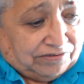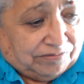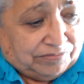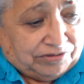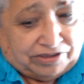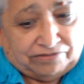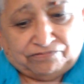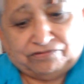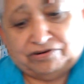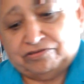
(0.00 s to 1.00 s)
So I'm looking
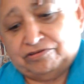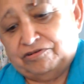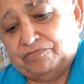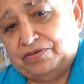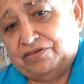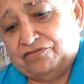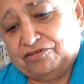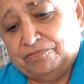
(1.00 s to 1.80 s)
for another little piece.